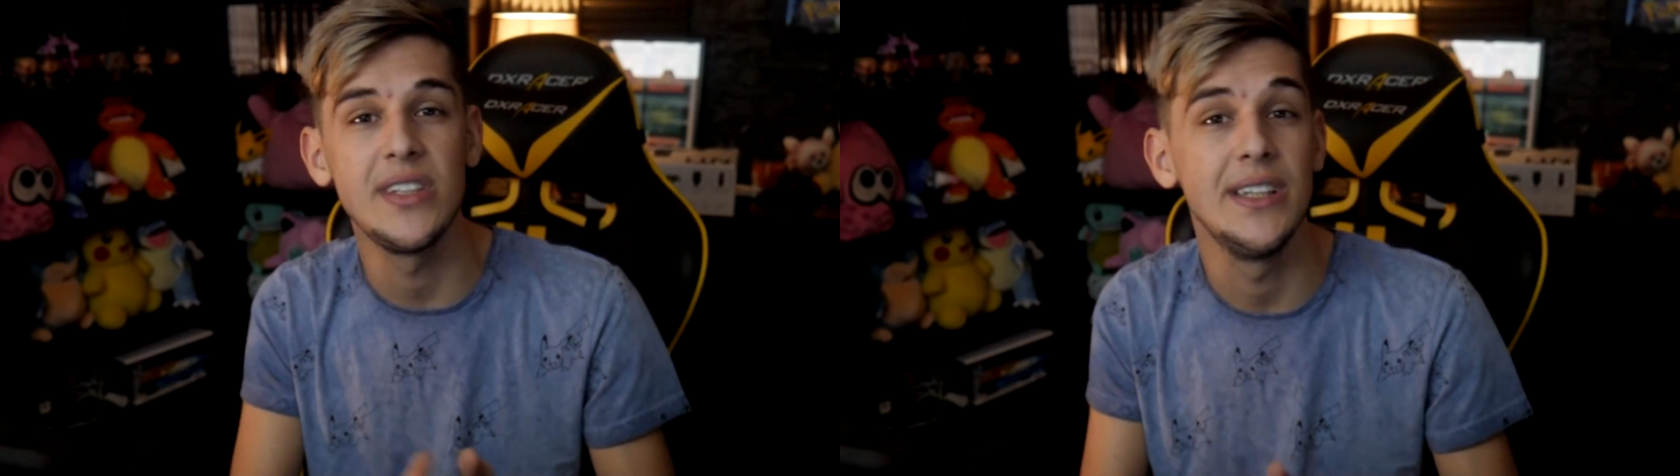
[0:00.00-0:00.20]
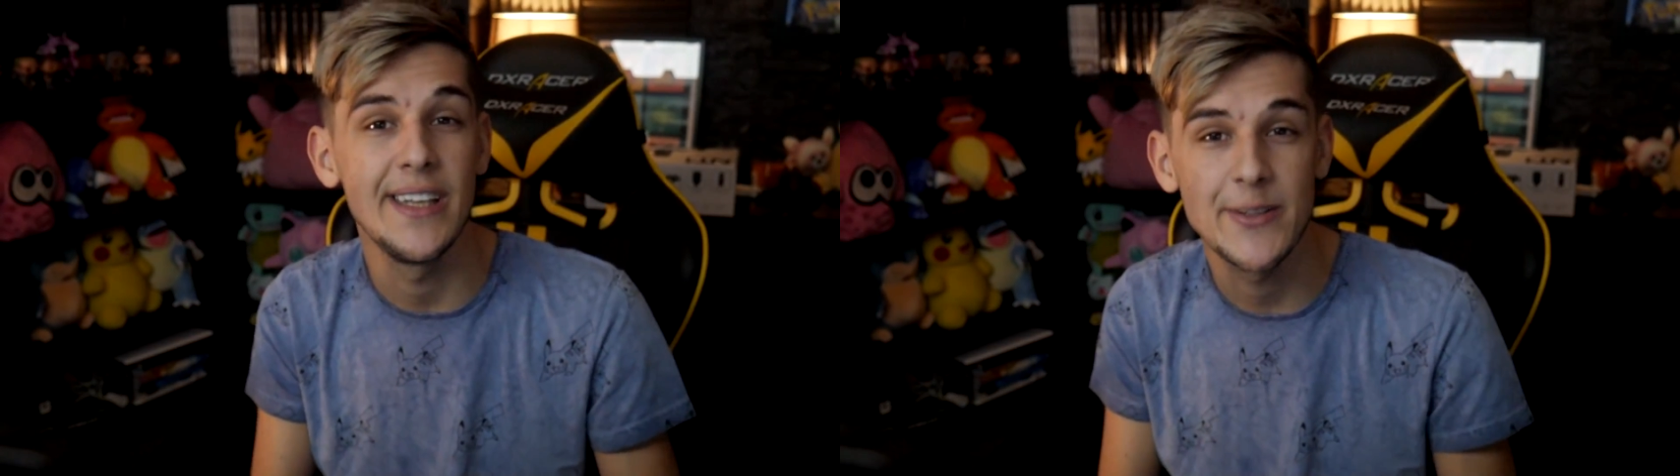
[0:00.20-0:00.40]

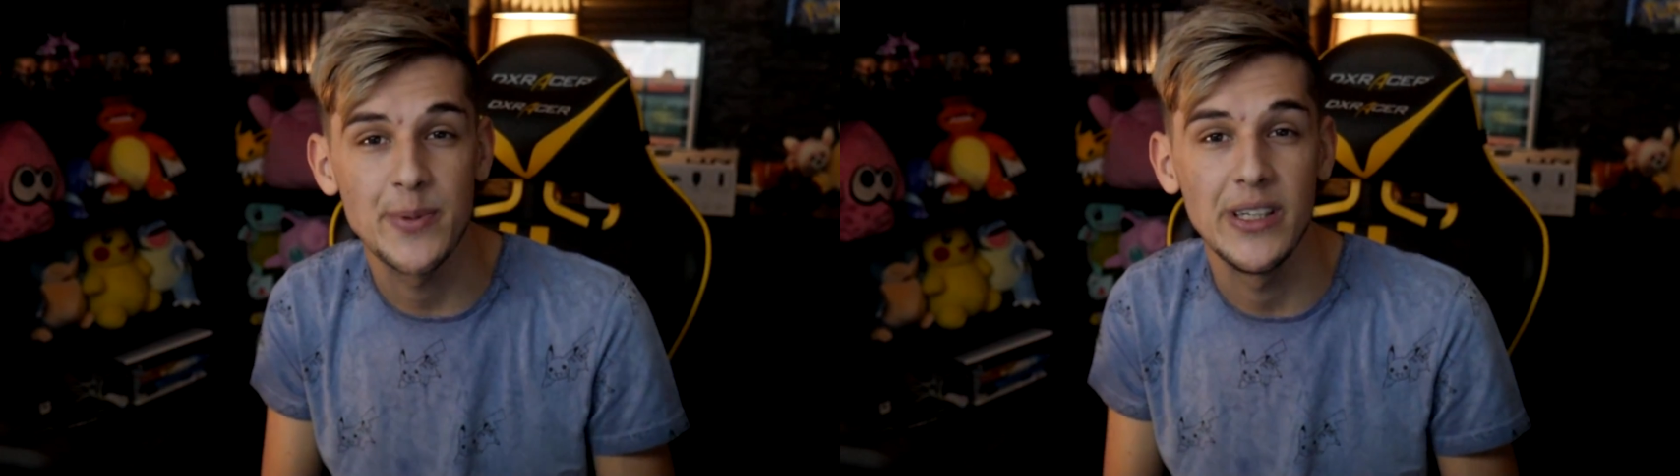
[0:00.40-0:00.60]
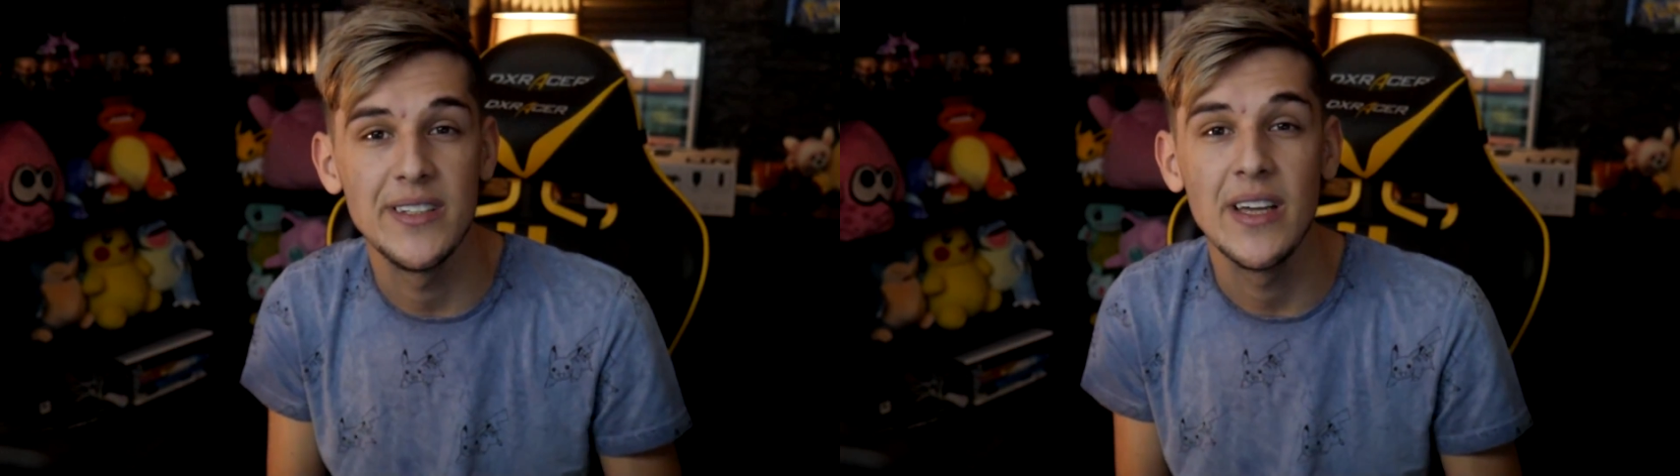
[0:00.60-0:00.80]
Let's
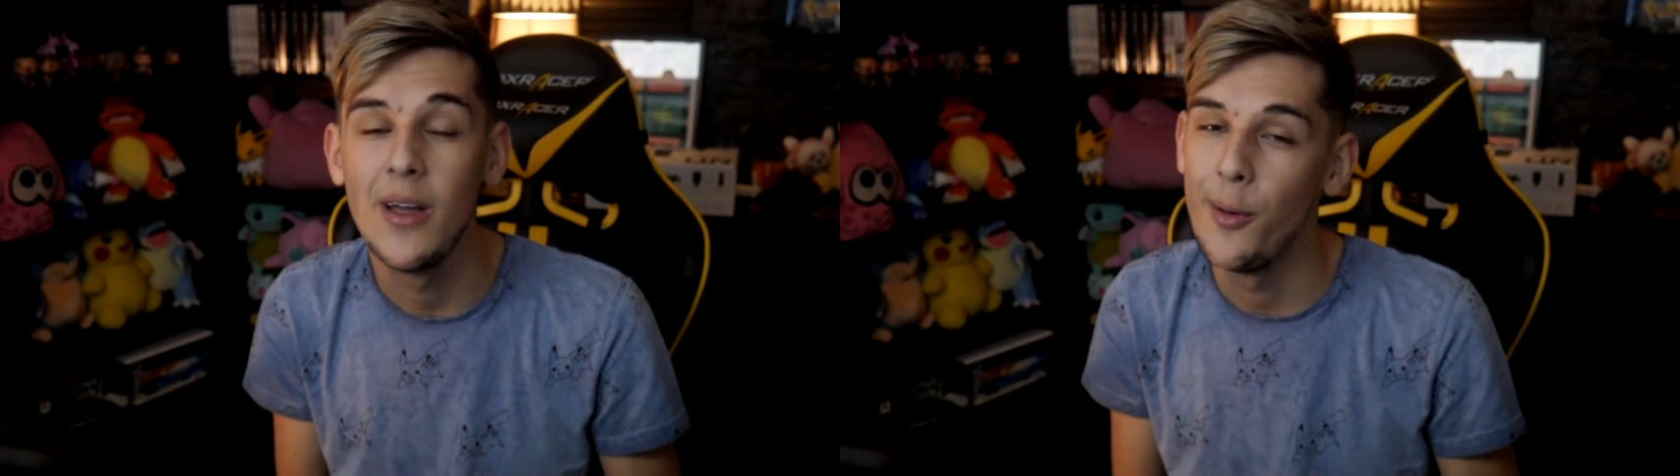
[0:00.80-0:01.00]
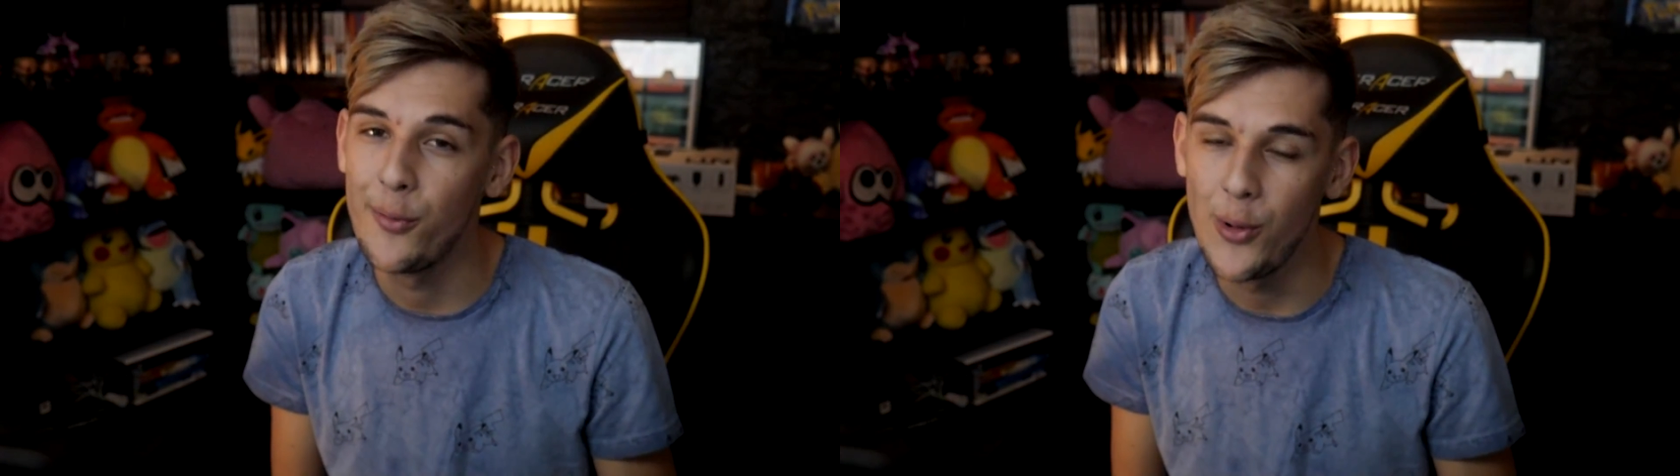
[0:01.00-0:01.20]
Plays,
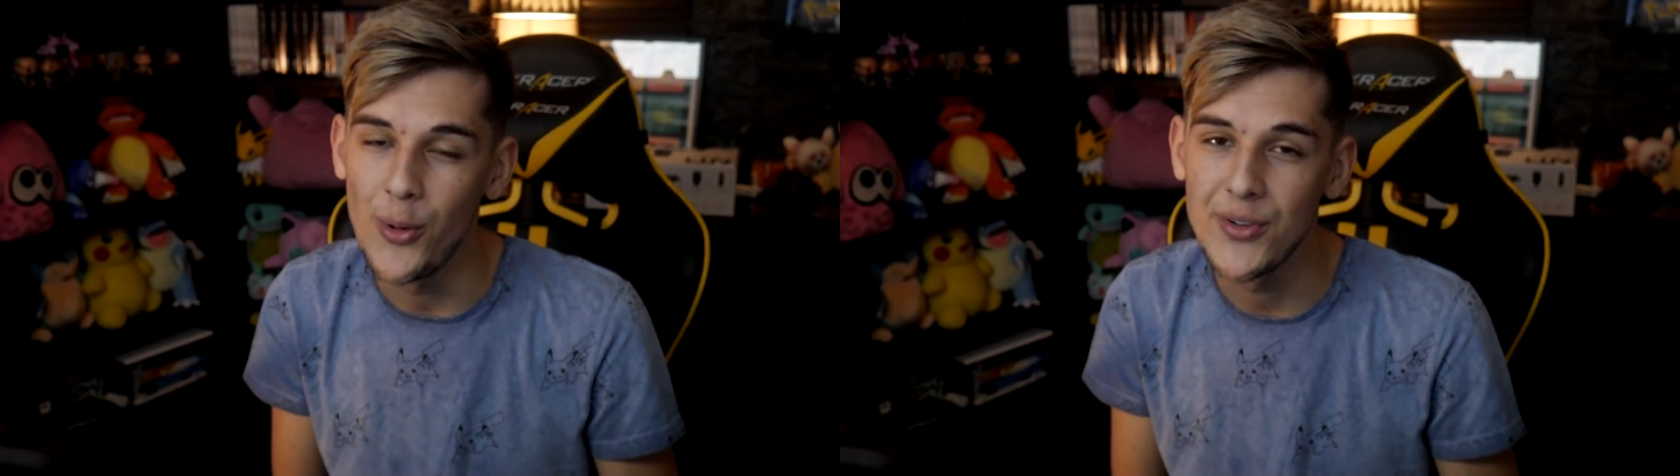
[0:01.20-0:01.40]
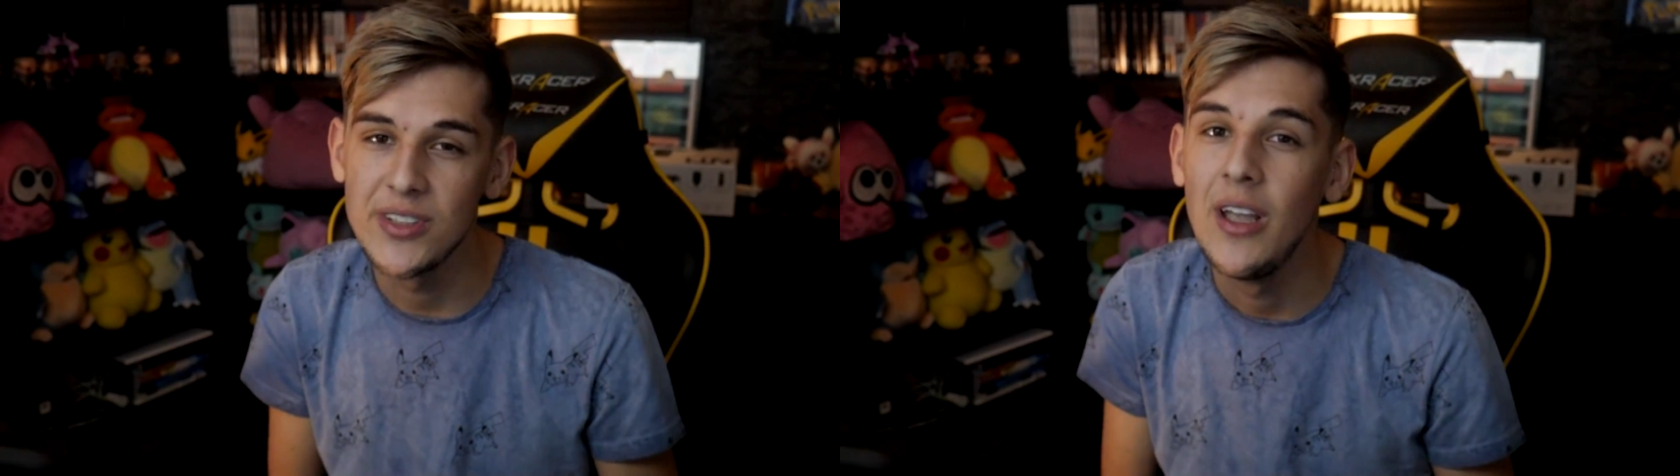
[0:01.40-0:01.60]
of
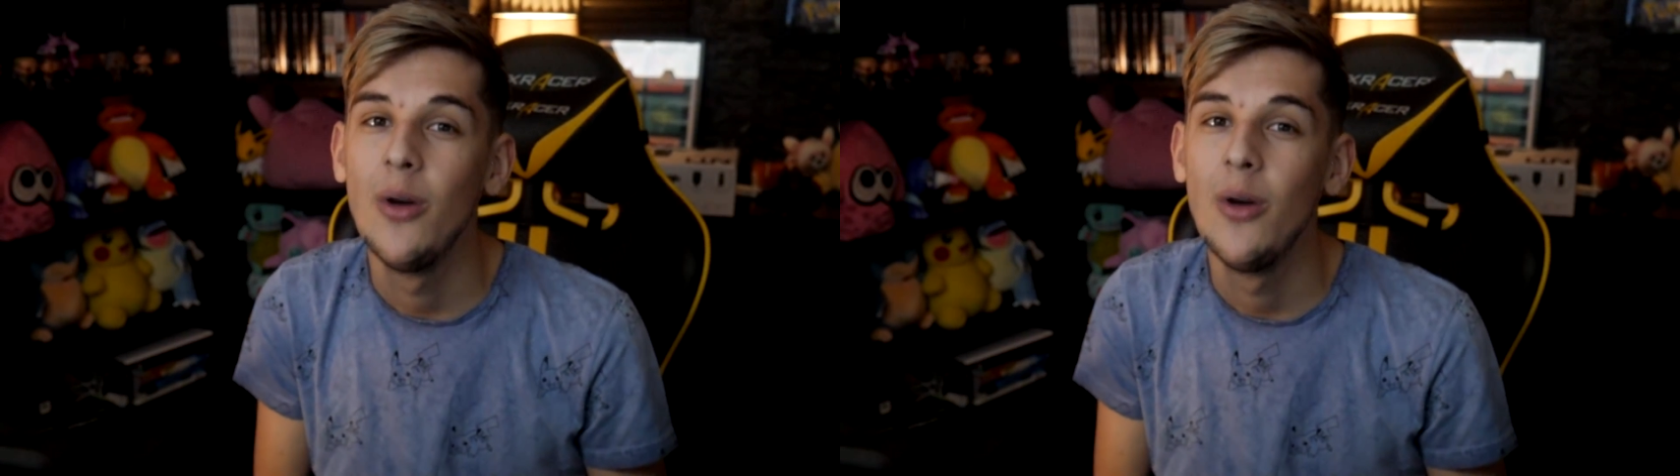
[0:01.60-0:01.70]
course.